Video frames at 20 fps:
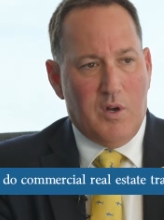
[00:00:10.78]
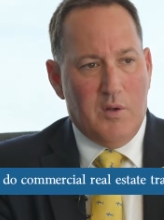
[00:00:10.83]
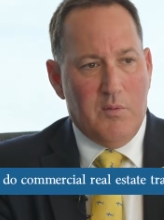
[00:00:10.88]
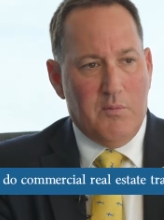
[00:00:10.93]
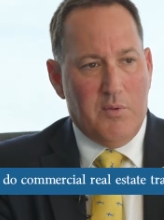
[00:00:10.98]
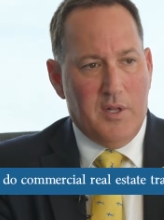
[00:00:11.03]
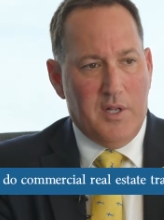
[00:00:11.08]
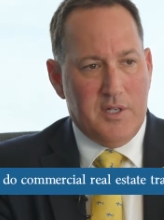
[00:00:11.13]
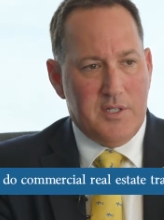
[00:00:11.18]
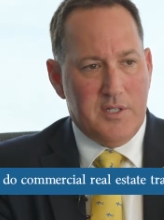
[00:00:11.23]

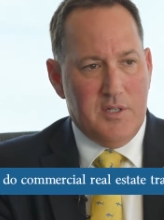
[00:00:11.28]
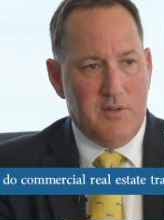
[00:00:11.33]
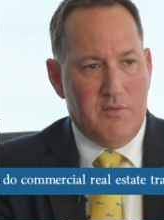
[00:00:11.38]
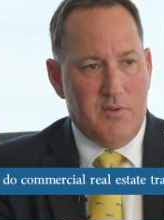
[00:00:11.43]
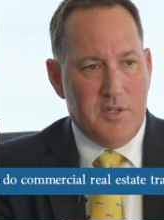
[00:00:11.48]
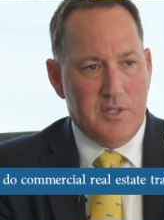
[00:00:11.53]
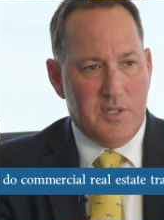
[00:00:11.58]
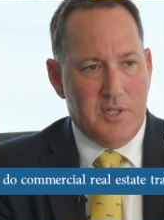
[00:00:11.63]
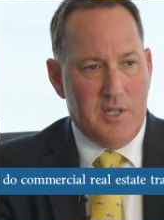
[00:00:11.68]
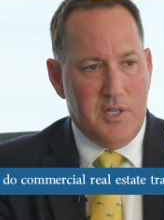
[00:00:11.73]
complex than
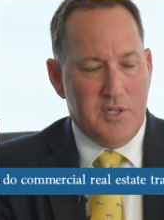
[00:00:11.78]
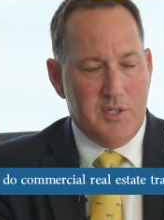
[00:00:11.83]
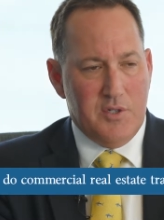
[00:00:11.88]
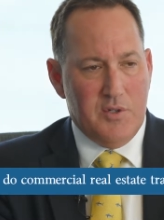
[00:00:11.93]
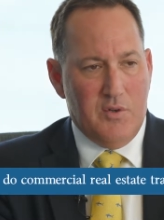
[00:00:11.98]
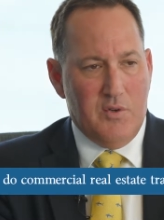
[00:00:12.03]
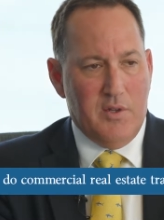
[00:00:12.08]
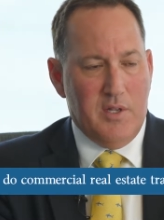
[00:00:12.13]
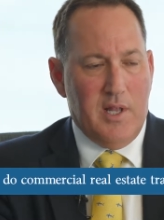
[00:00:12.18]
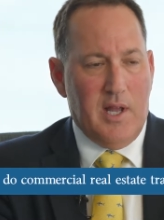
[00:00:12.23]

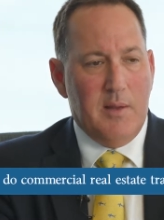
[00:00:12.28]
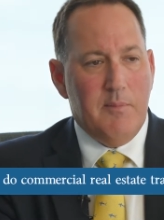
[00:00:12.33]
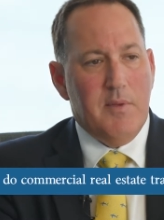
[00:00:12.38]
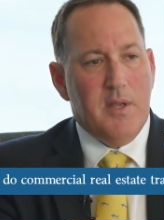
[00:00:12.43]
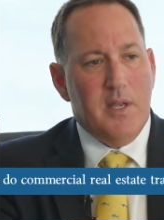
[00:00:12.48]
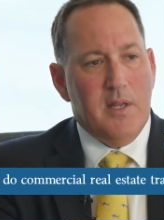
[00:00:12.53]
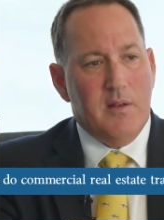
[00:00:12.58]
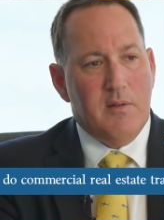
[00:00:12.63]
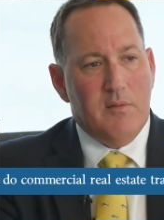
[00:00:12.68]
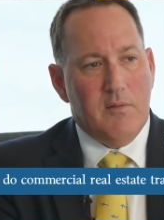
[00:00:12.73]
residential. And I
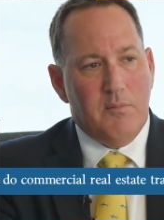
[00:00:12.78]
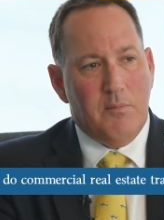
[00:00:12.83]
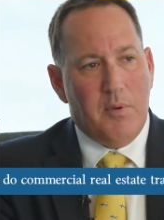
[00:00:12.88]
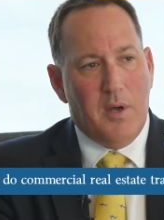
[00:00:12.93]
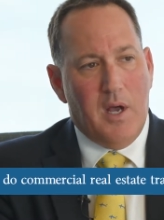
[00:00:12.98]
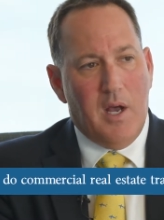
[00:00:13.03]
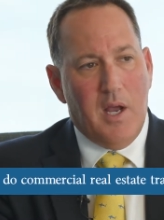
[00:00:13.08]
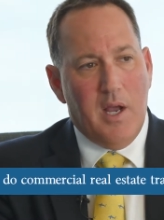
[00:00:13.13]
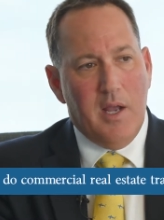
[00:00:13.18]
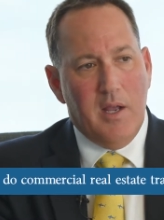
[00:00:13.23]
mean
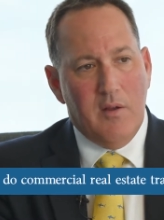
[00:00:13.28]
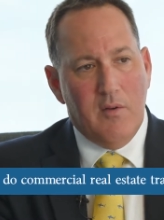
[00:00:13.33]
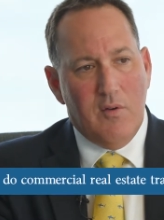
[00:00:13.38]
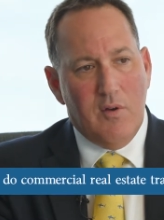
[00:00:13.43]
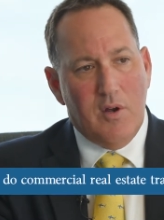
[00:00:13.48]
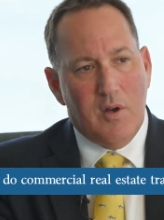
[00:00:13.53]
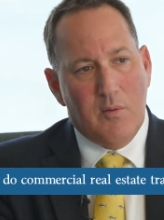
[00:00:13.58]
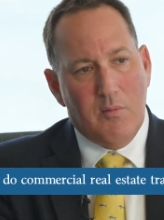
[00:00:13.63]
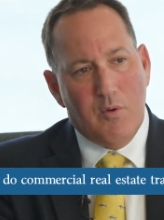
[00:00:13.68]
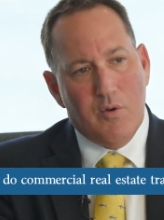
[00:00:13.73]
by
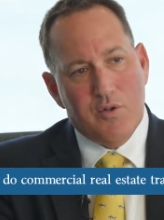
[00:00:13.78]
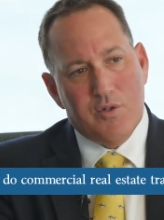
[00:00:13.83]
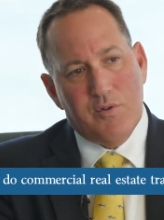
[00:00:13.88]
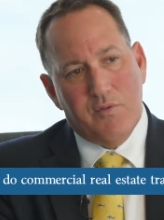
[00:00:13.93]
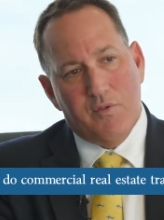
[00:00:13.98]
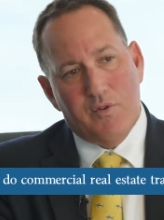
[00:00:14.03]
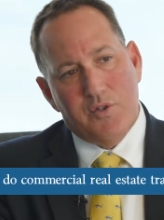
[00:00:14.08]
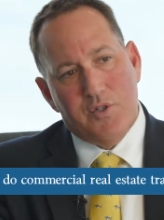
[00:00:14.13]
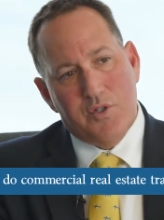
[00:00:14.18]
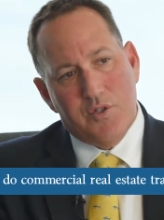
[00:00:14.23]
commercial
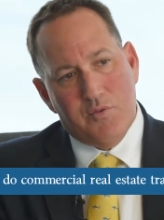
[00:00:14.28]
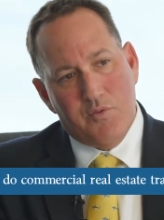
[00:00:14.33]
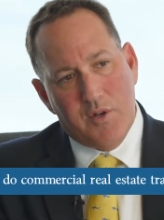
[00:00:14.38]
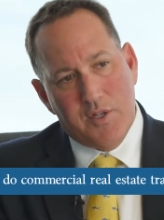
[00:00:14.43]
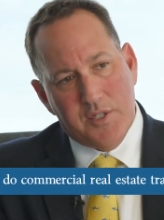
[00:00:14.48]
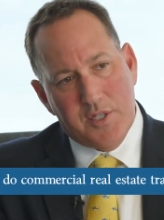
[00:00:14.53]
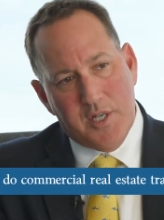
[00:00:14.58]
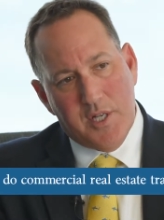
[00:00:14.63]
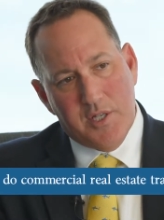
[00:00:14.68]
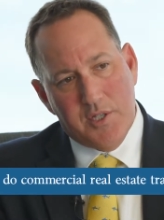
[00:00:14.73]
versus
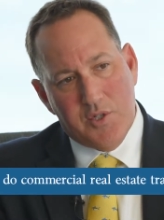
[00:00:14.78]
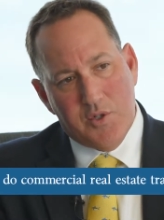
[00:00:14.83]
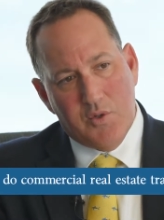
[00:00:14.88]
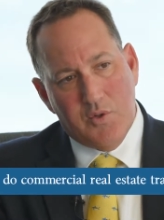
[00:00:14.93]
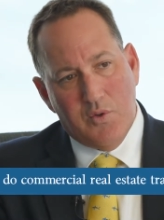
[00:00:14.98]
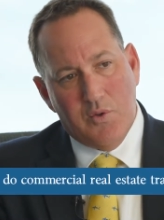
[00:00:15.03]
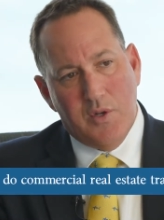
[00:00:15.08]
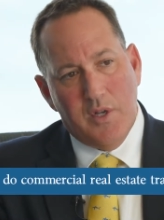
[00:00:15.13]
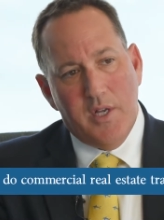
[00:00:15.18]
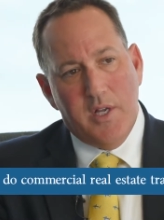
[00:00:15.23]

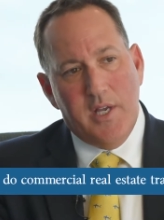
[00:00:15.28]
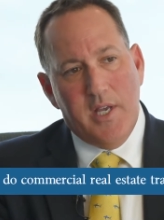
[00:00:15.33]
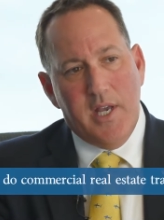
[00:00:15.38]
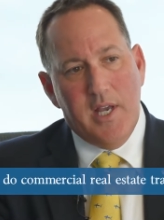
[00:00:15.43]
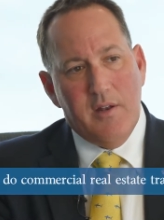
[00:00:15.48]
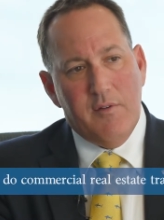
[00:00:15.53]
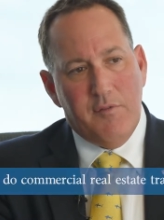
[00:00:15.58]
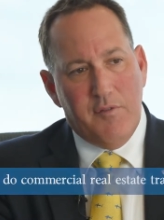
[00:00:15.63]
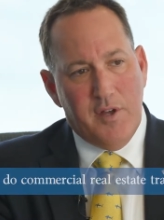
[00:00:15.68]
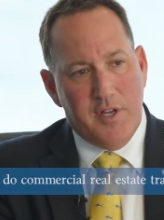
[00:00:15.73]
residential
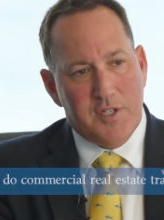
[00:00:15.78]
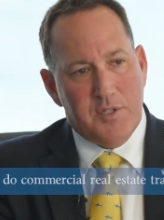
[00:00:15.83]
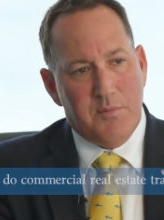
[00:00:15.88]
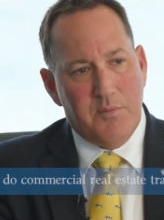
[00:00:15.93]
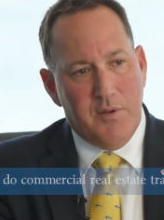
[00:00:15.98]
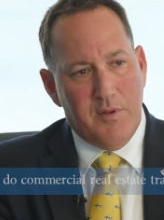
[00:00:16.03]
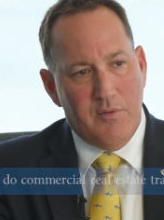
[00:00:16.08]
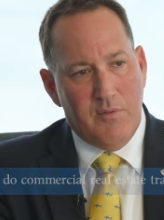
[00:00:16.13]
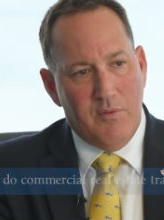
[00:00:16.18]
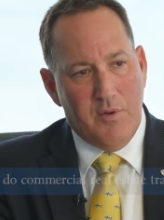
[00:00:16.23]

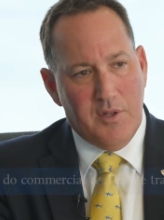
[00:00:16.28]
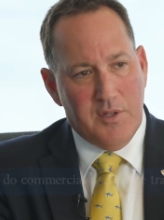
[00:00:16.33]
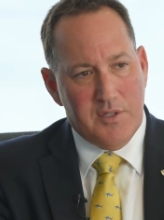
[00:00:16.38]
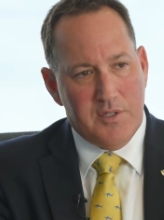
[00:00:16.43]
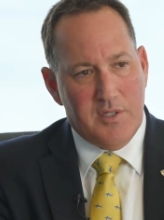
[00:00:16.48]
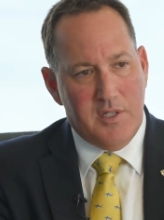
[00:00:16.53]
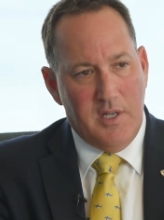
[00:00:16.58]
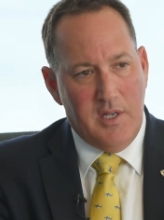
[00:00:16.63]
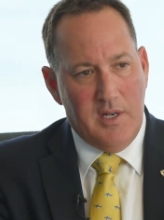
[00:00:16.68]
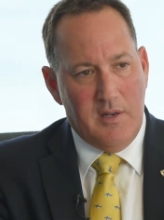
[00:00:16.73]
investment real
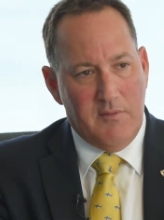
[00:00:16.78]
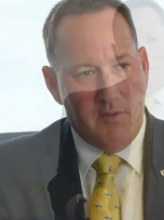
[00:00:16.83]
estate.